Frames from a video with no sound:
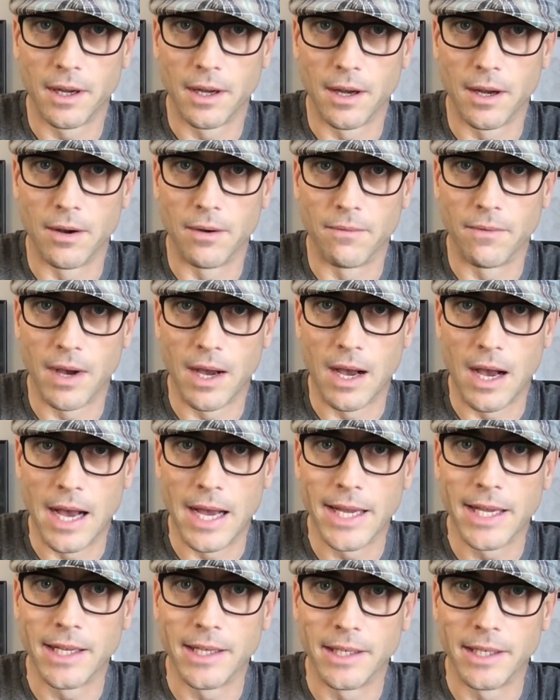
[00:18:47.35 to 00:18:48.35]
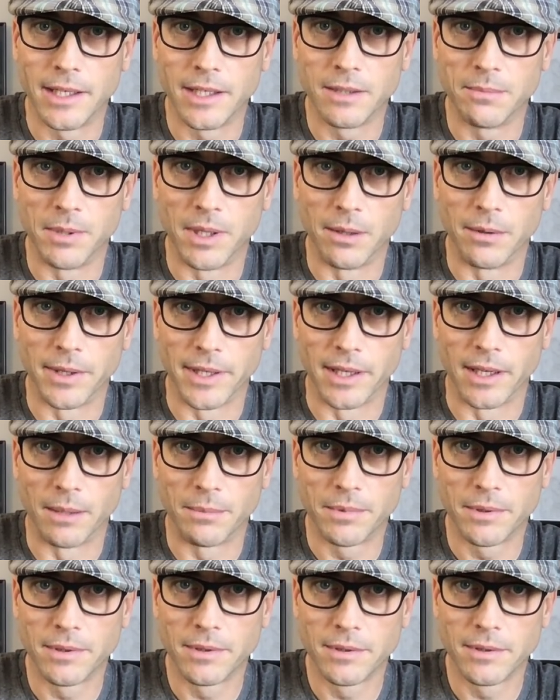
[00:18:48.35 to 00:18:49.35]
of IEDs blowing
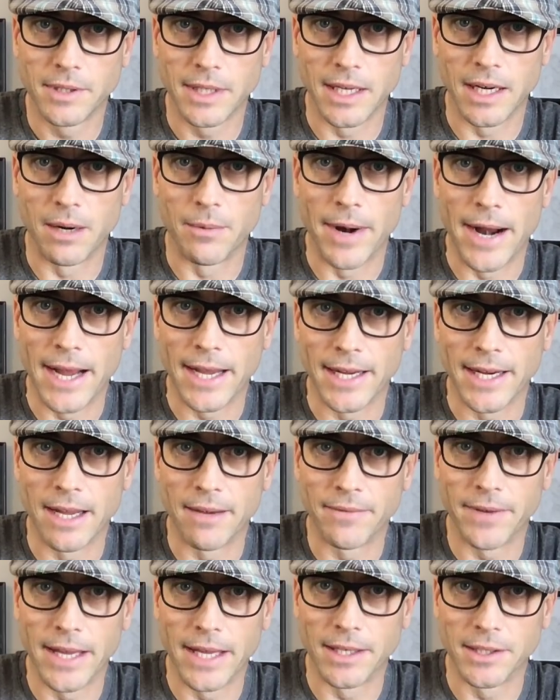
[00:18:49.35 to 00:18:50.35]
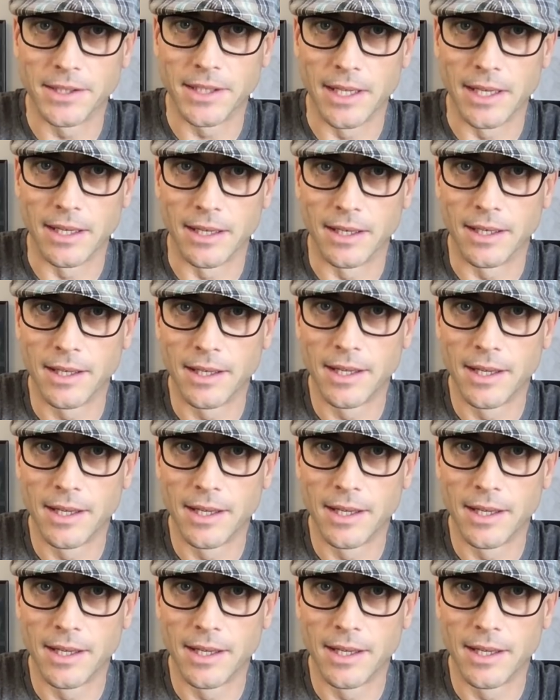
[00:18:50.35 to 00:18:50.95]
up in Iraq and Afghanistan